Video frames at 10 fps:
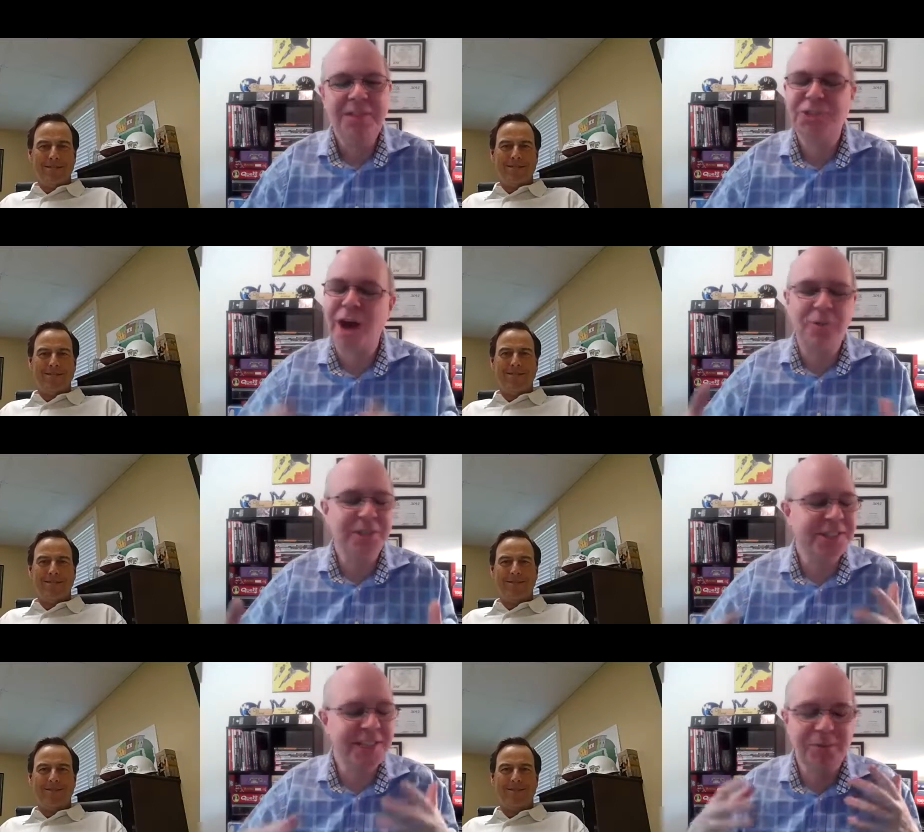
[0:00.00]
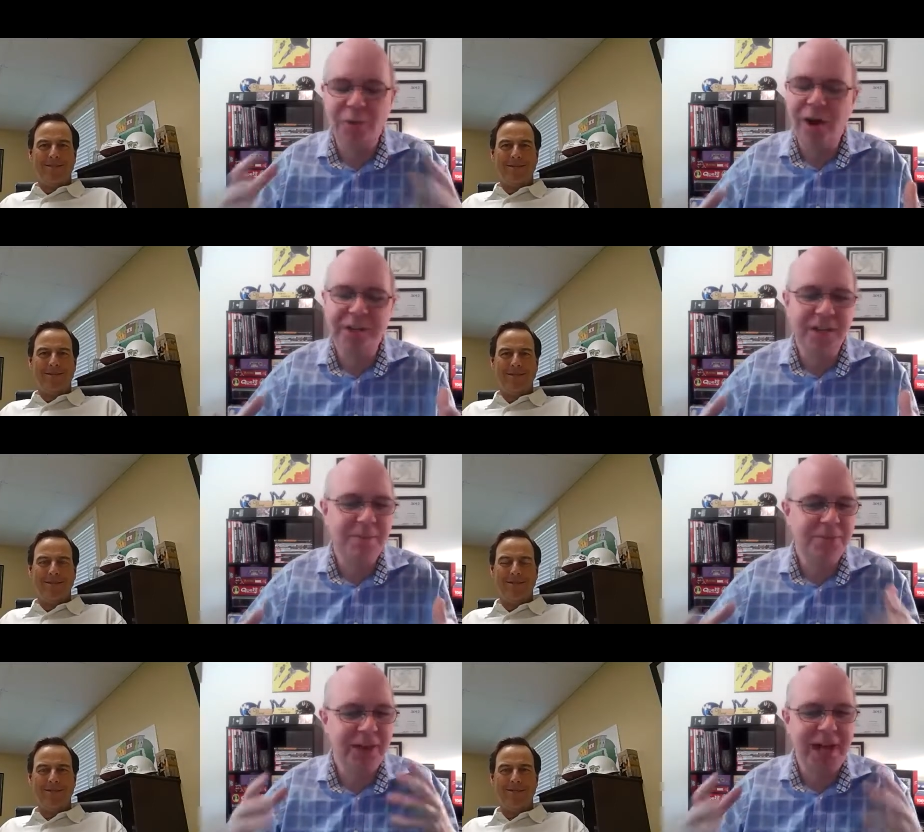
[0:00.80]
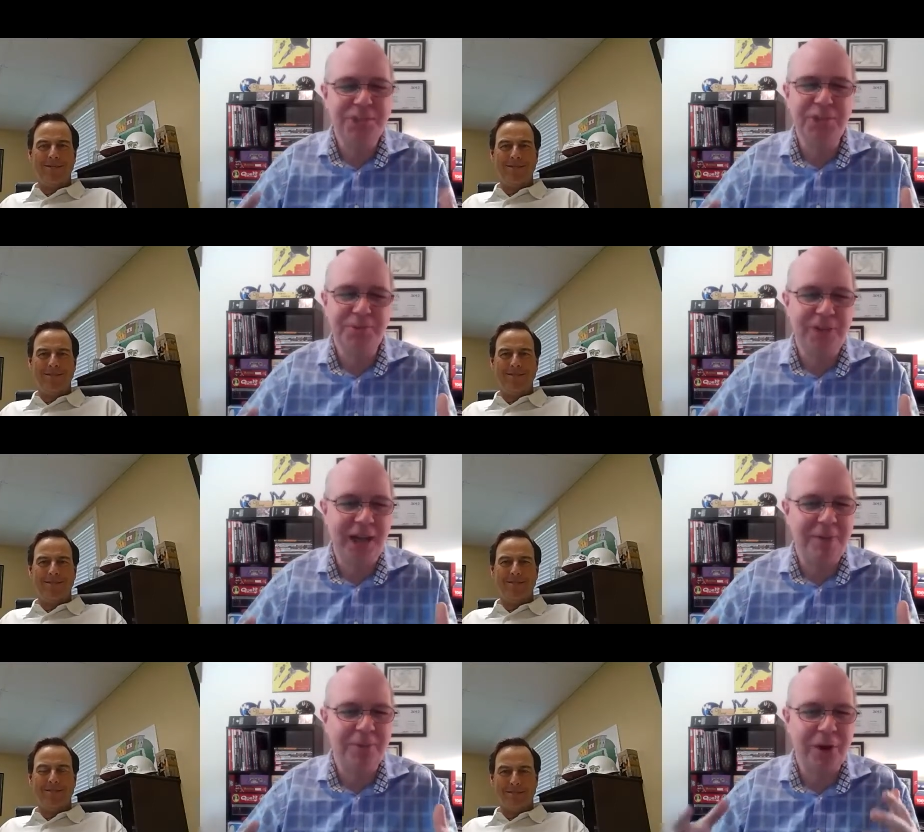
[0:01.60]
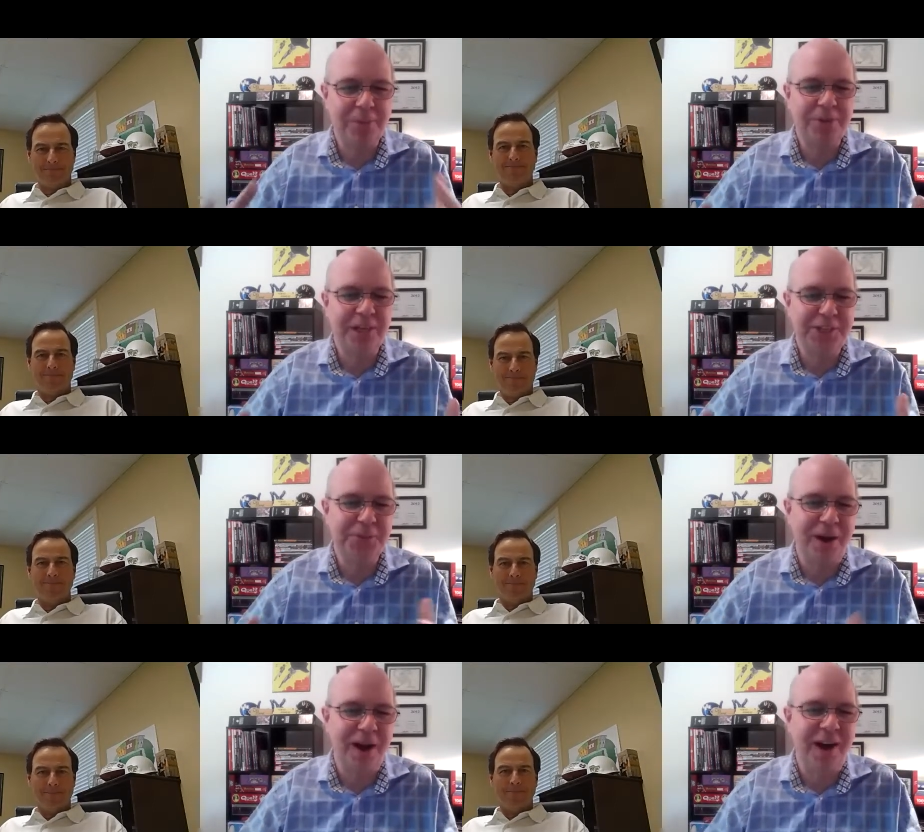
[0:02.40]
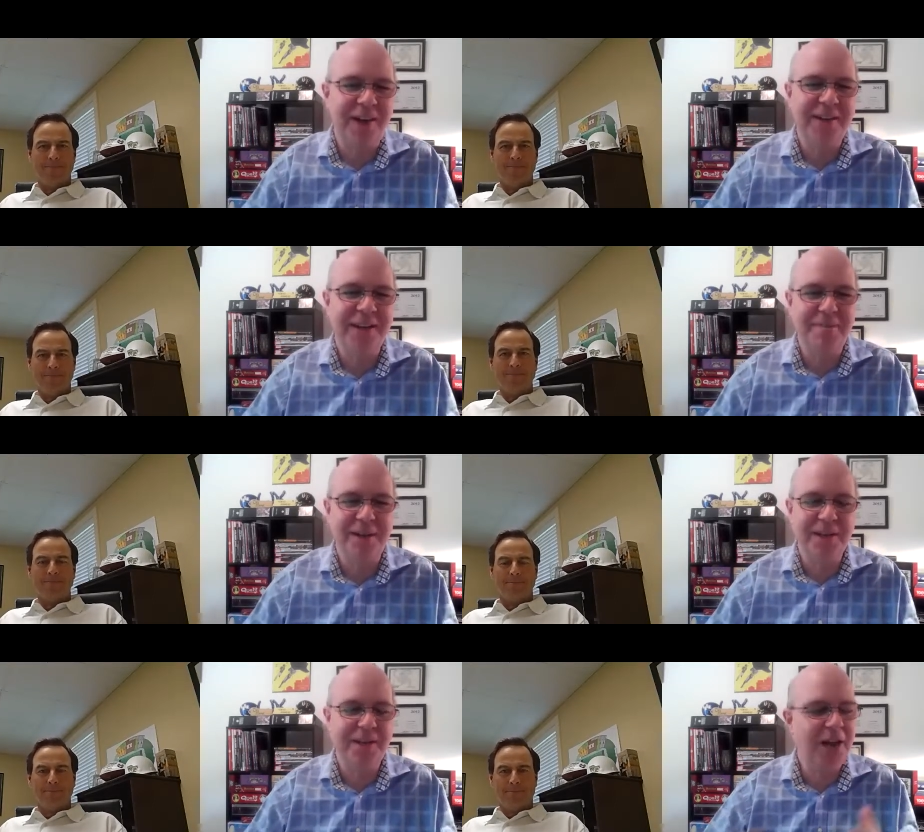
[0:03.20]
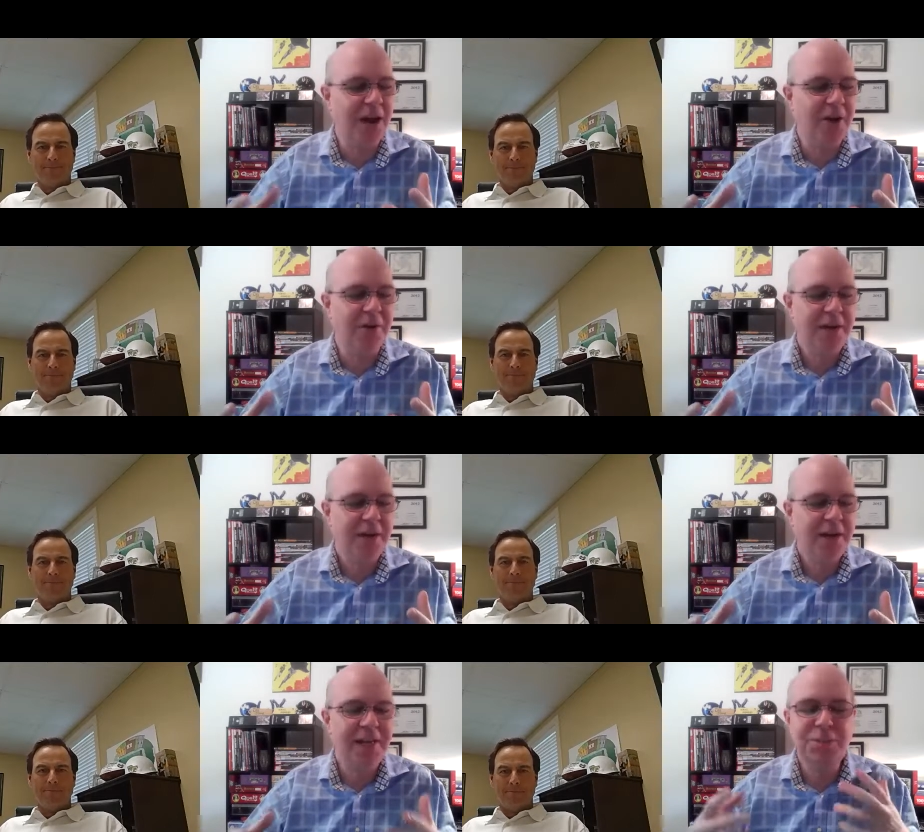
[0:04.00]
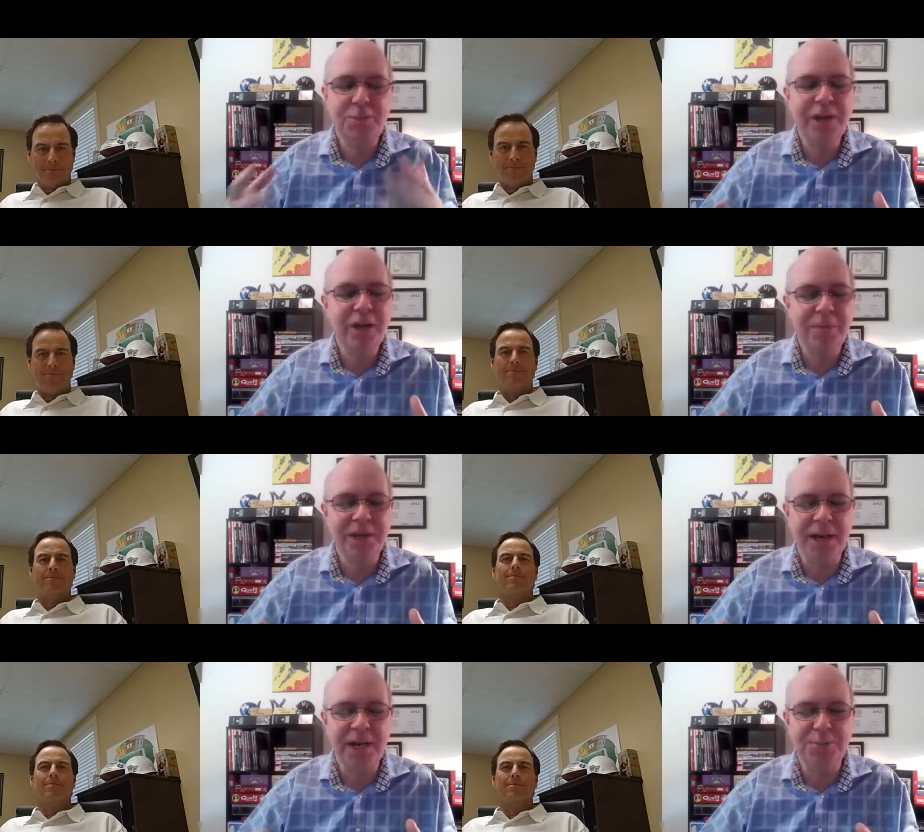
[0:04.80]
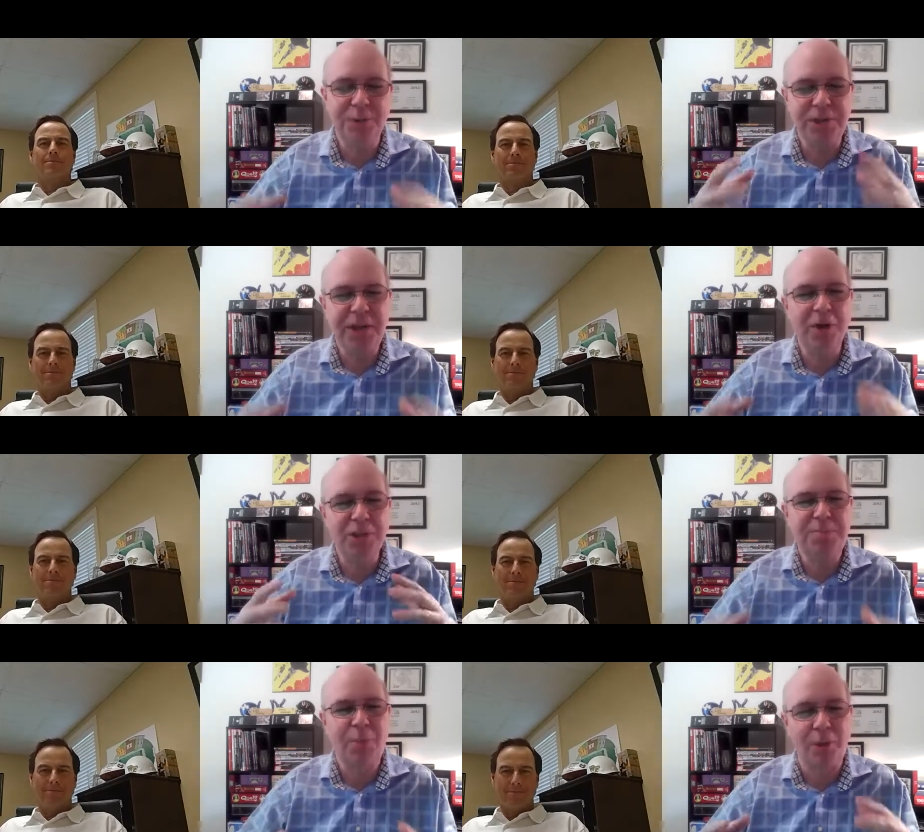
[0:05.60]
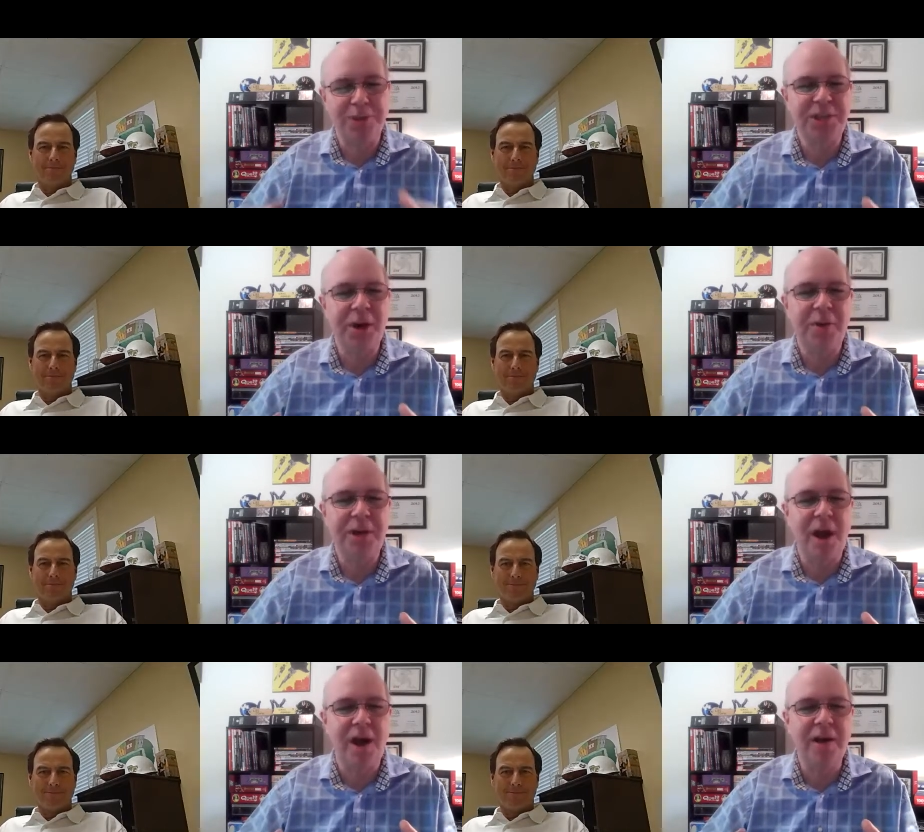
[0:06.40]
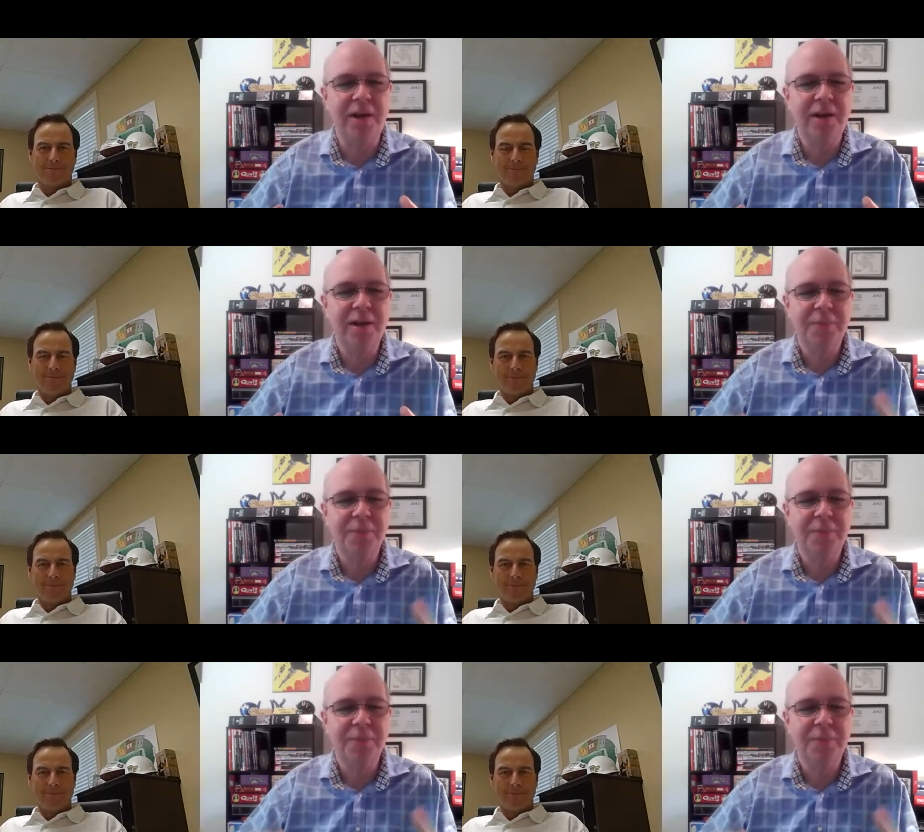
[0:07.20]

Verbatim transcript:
Speaker 1: John, once again, welcome. Glad we were able to get you on. And, you know, it's weird because with no sports going on,